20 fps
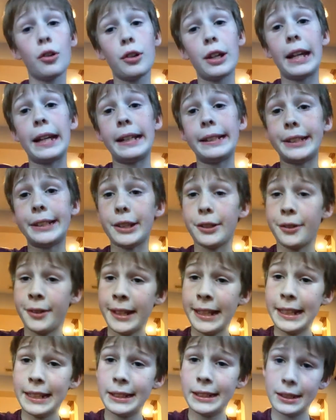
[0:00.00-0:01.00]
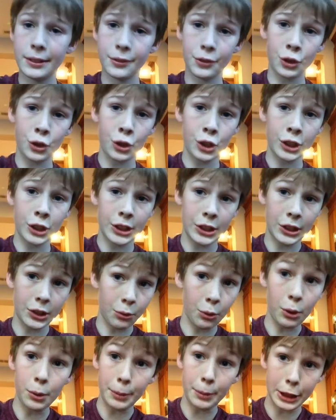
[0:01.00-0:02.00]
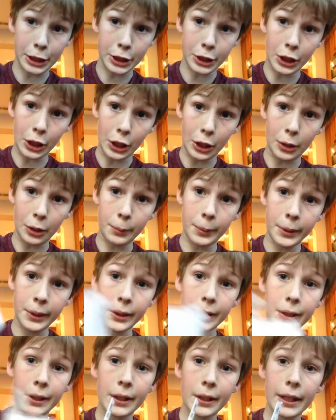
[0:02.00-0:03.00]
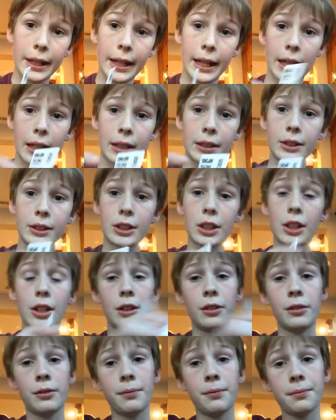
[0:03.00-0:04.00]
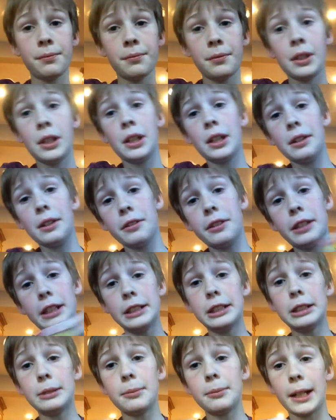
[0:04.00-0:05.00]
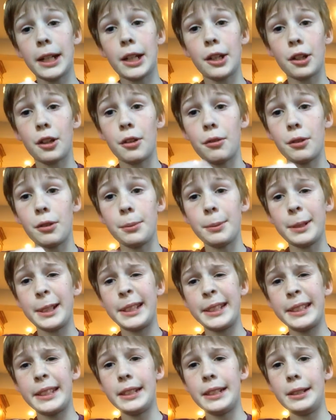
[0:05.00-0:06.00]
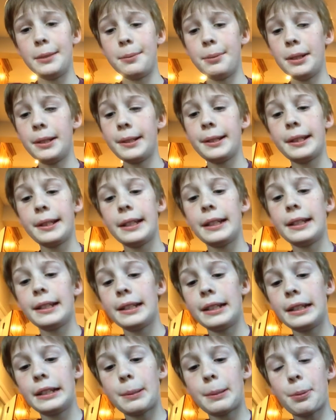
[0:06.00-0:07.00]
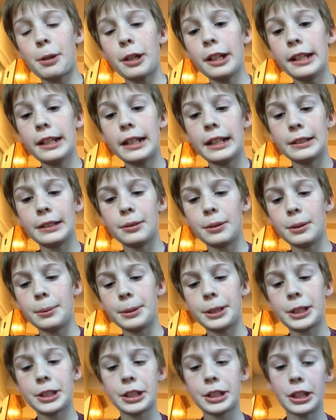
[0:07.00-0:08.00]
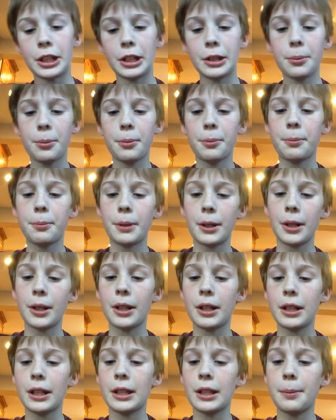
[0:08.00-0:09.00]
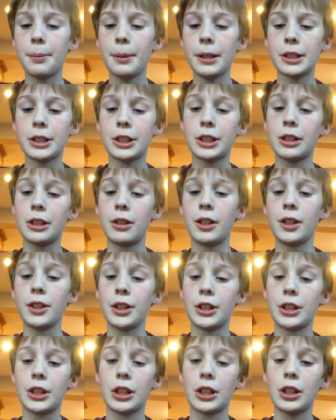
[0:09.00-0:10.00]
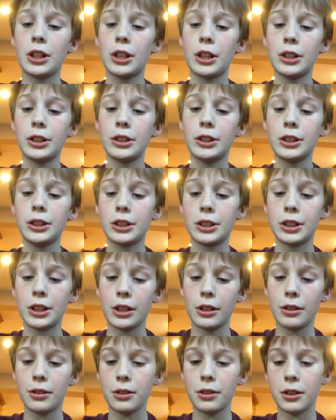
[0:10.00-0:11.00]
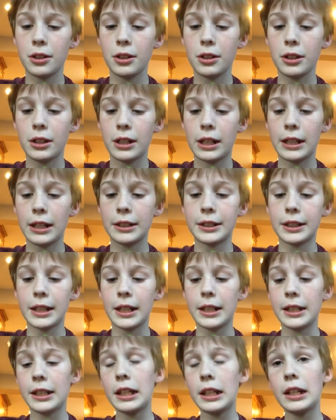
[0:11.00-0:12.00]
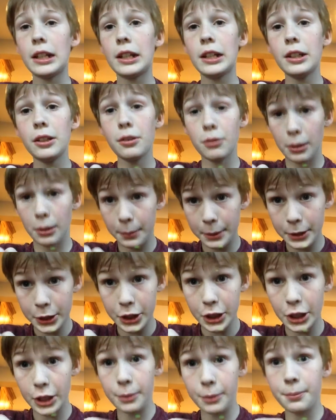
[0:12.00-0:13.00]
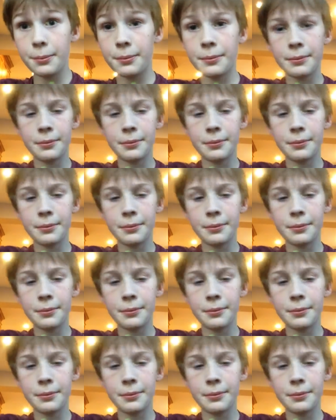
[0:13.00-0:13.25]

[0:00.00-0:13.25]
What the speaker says: Okay, so this of course is a Rubik's Cube, and so this is my current Rubik's Cube. It's a pretty nice Rubik's Cube, but it's a bit slow on the turns, so I decided to get a new Rubik's Cube.